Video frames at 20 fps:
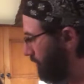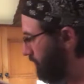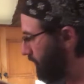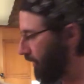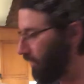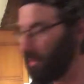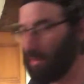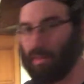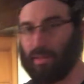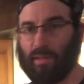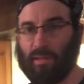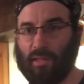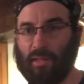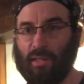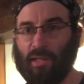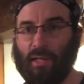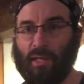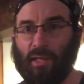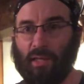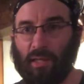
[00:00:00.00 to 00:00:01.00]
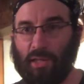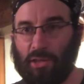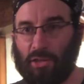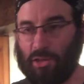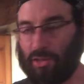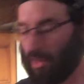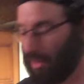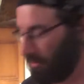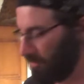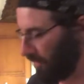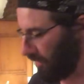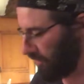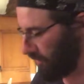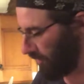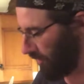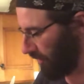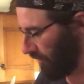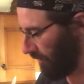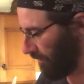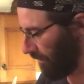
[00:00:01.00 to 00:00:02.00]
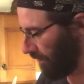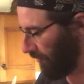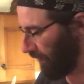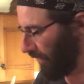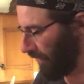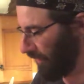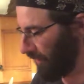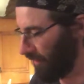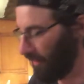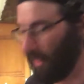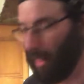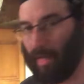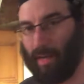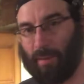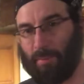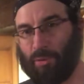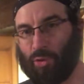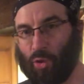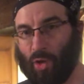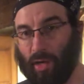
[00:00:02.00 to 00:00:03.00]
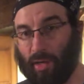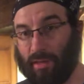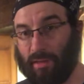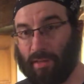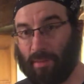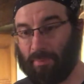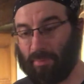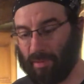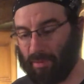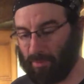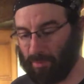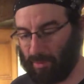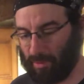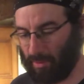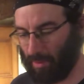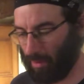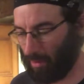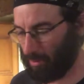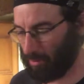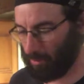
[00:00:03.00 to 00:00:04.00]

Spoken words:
plug in the KitchenAid mixer, and I'm trying something with the dog